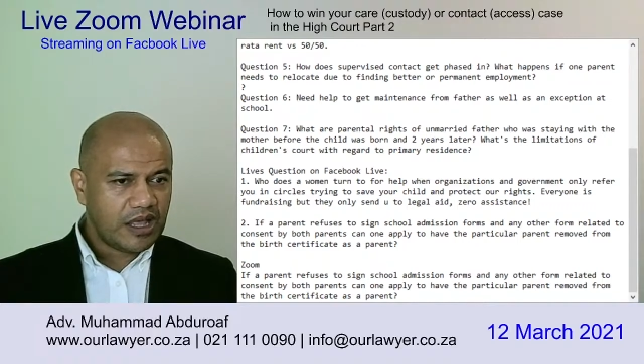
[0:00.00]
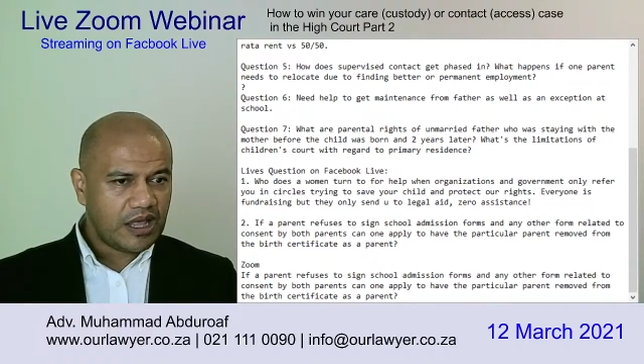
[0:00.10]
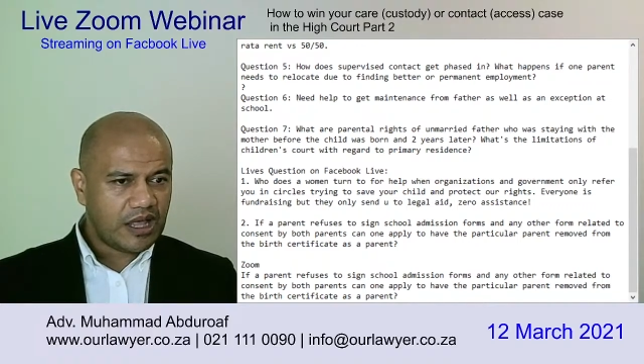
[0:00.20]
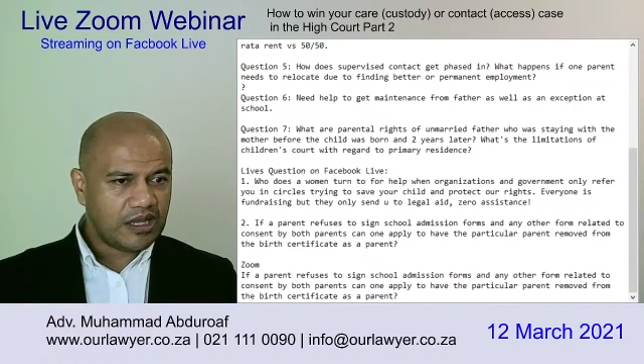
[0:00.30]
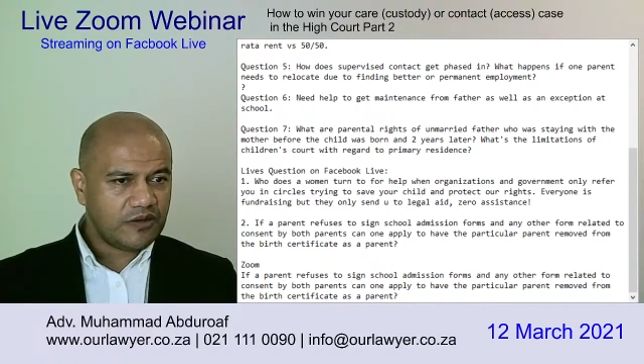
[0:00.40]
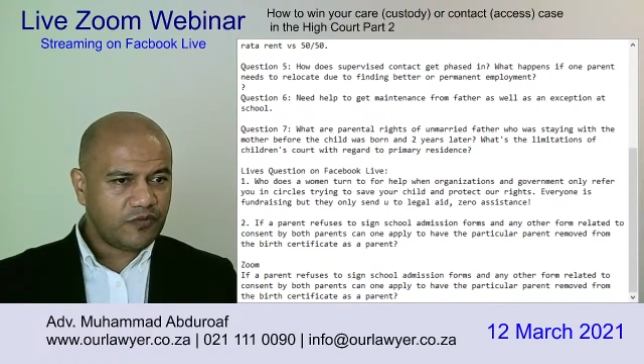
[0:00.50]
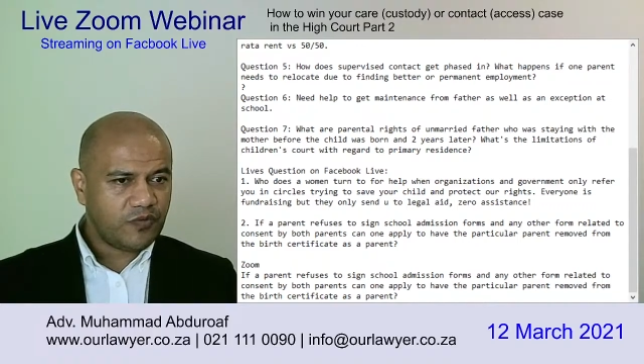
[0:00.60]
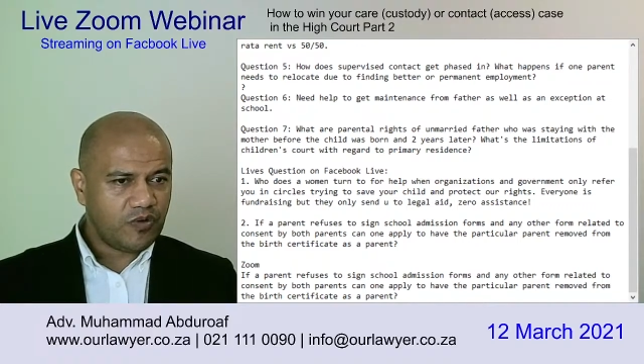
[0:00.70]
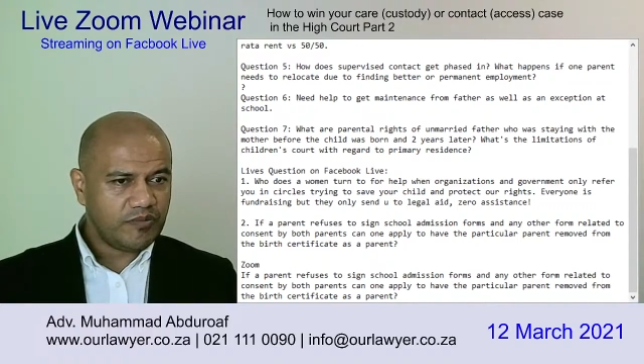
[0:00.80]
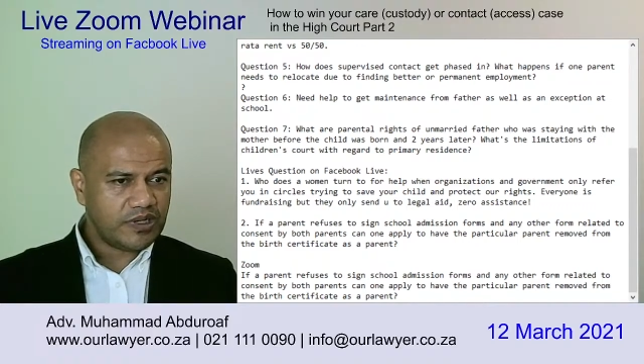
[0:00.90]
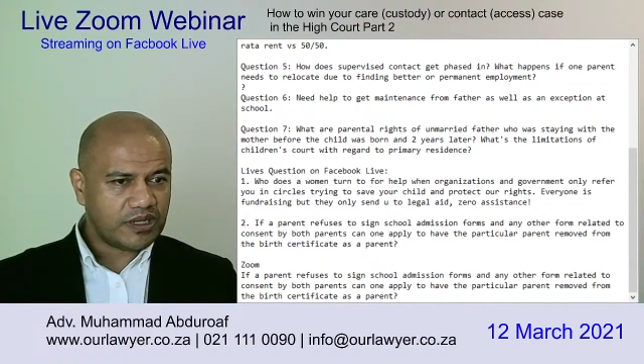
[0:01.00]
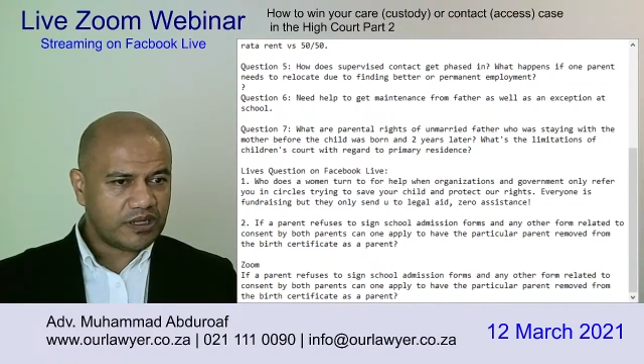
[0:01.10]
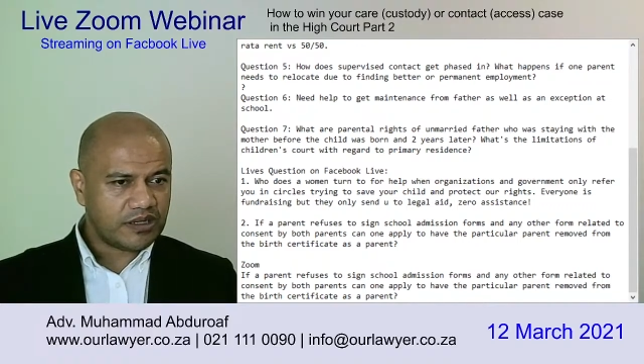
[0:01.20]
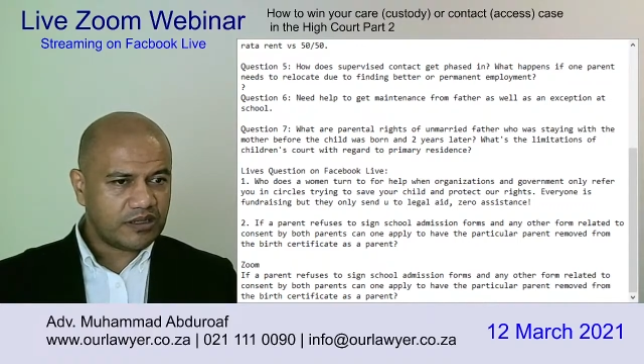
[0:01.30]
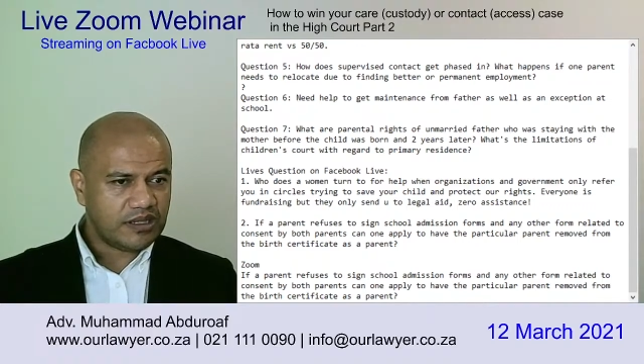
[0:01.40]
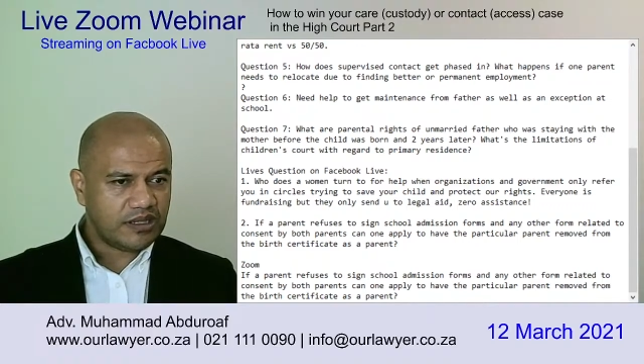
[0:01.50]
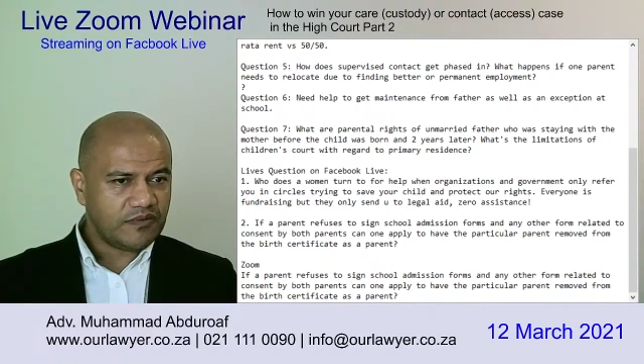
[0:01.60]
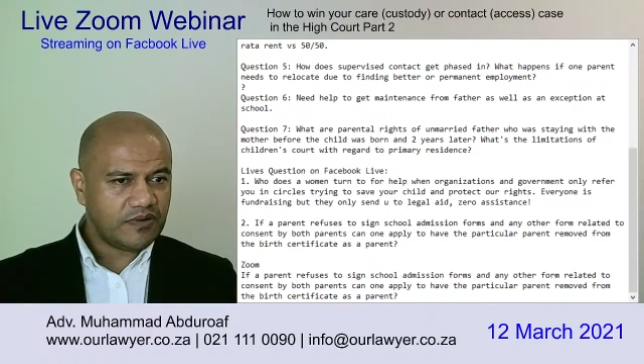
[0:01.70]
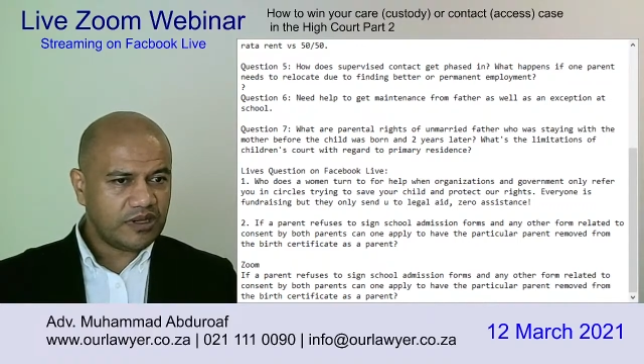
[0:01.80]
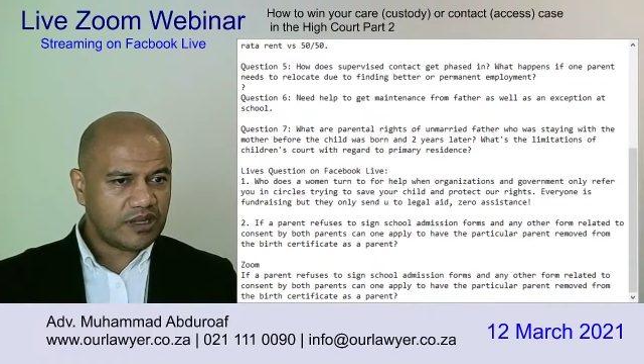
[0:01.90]
I informed her
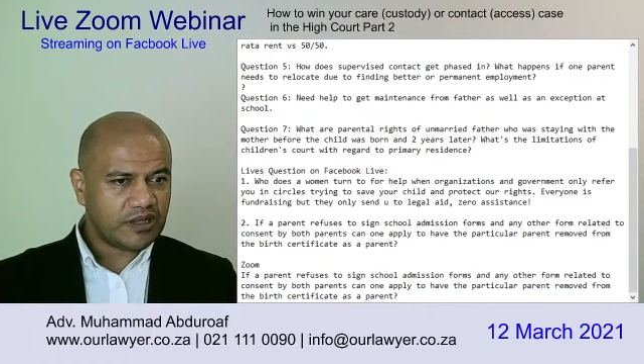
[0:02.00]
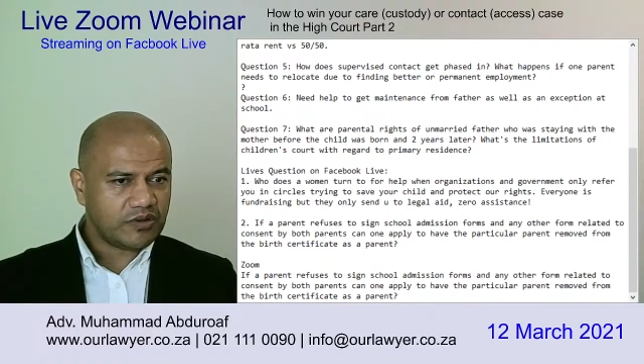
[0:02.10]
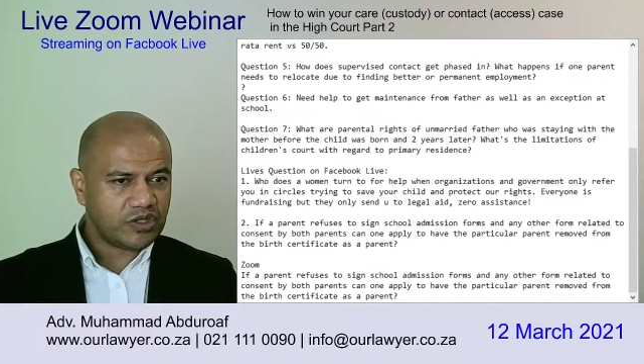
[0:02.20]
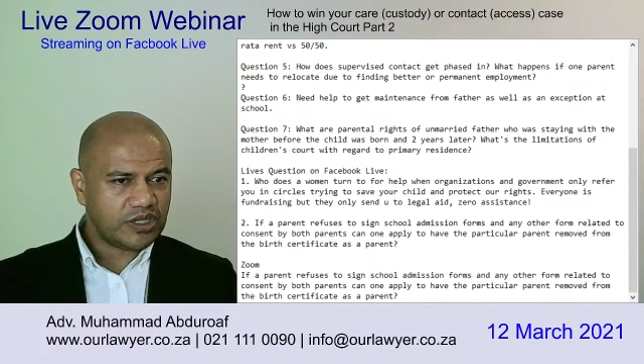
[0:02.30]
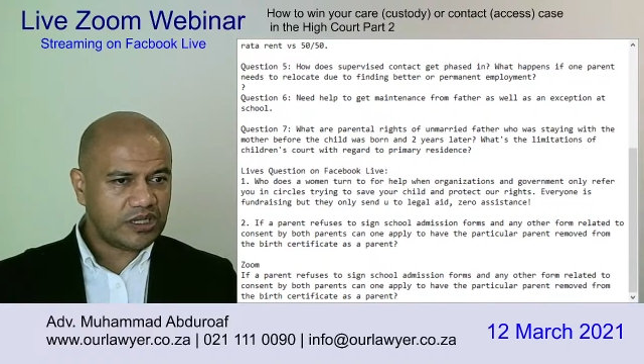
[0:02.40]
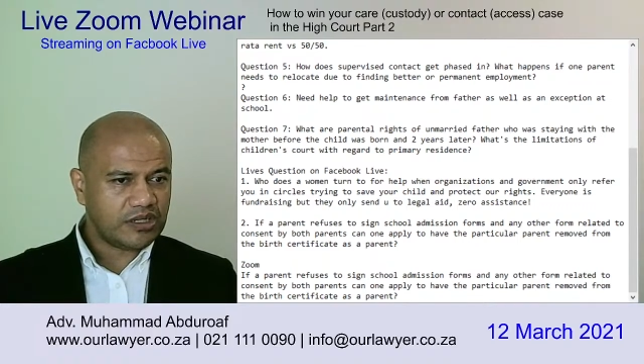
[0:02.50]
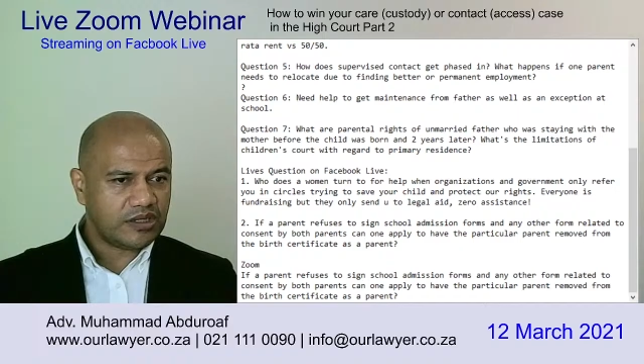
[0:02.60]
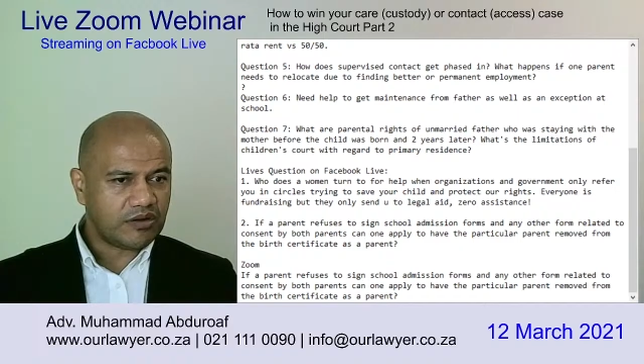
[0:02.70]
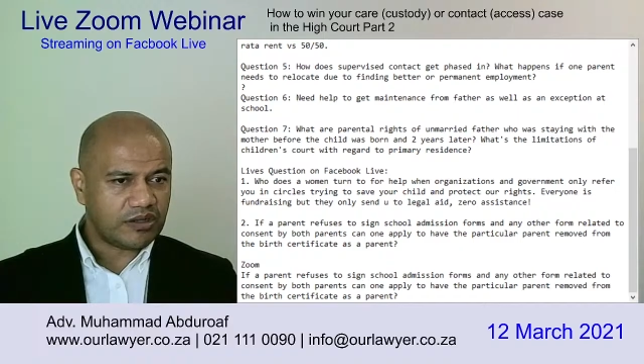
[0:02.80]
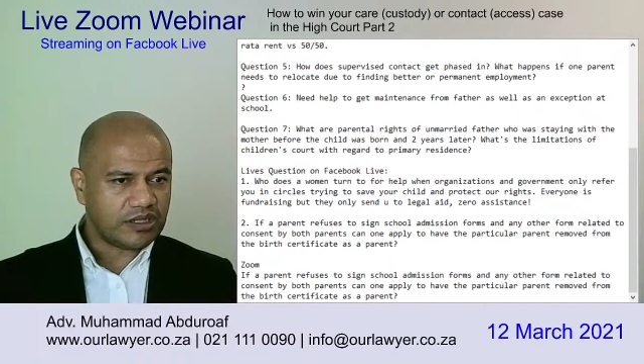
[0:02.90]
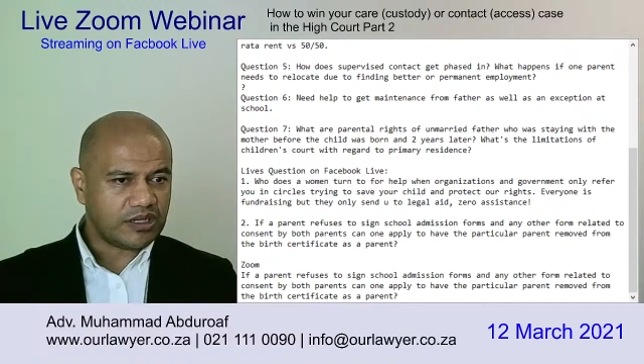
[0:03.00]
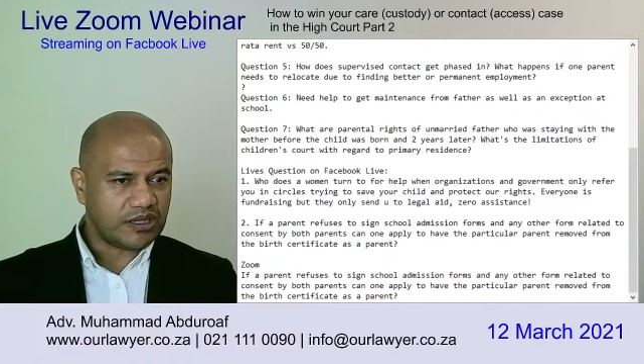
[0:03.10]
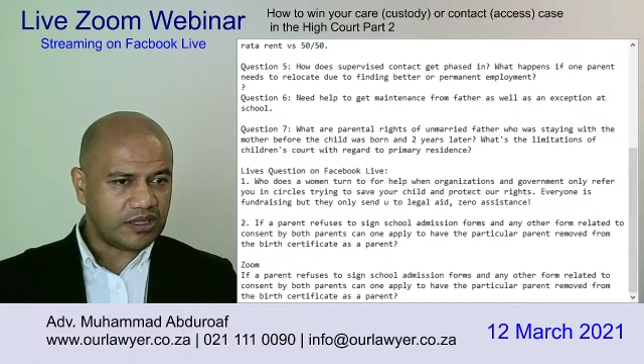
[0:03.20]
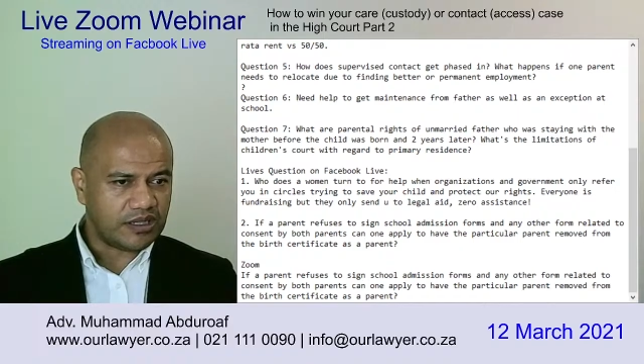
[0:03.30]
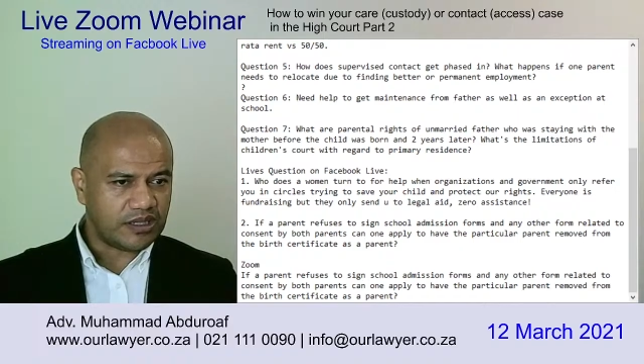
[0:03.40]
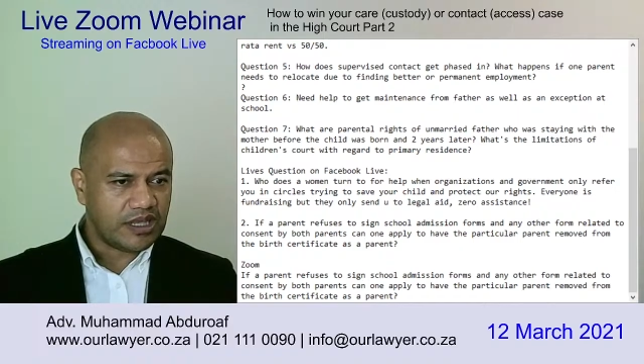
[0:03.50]
even though she did not agree.